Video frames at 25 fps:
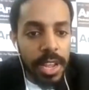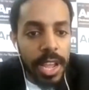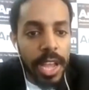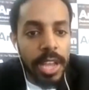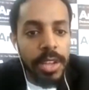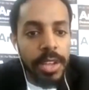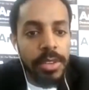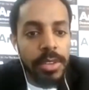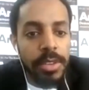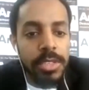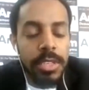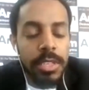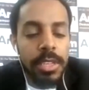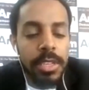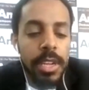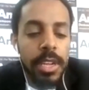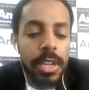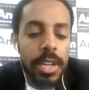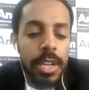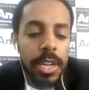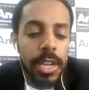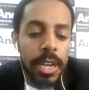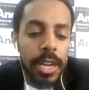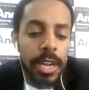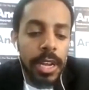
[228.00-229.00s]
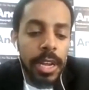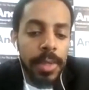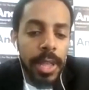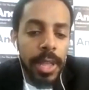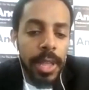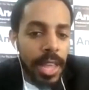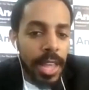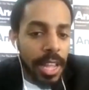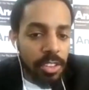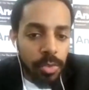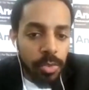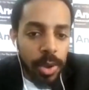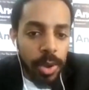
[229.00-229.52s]
And that's why I
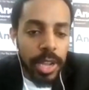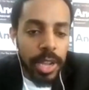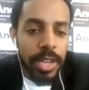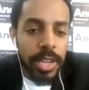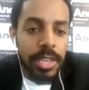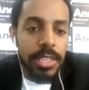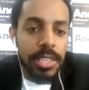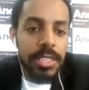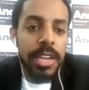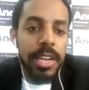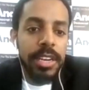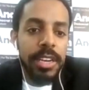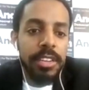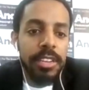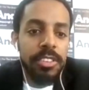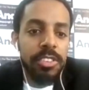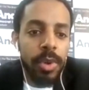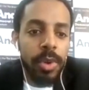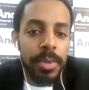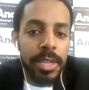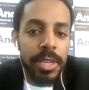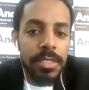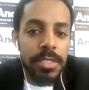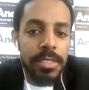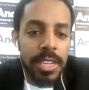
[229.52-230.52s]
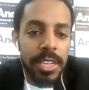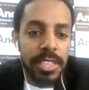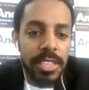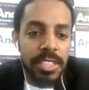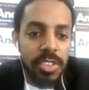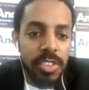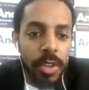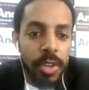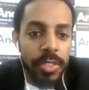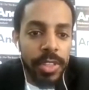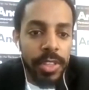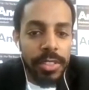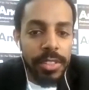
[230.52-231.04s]
decided to run, because I saw
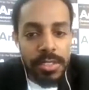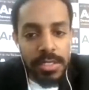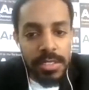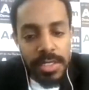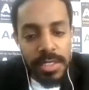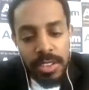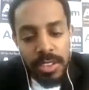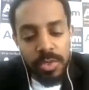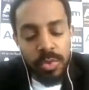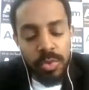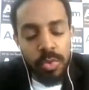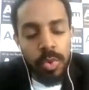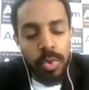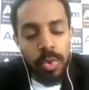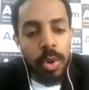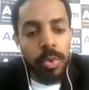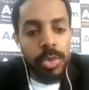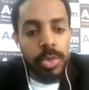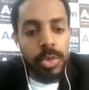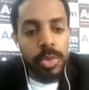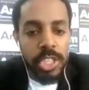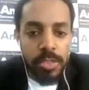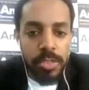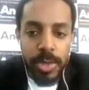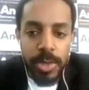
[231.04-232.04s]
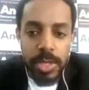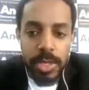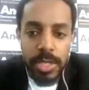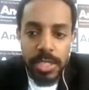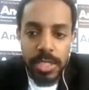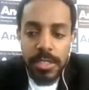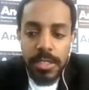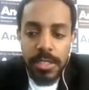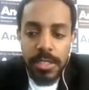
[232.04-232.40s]
that the status quo was just persisting.